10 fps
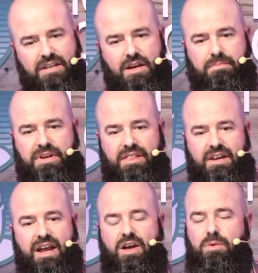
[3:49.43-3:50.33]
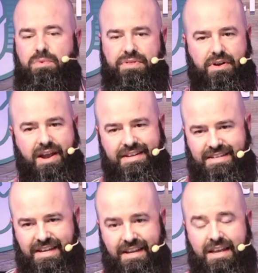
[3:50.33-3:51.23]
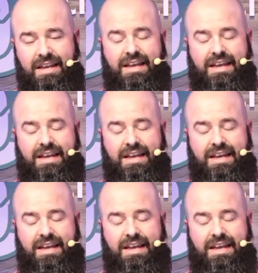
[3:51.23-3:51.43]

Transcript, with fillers: company that I help with their IT.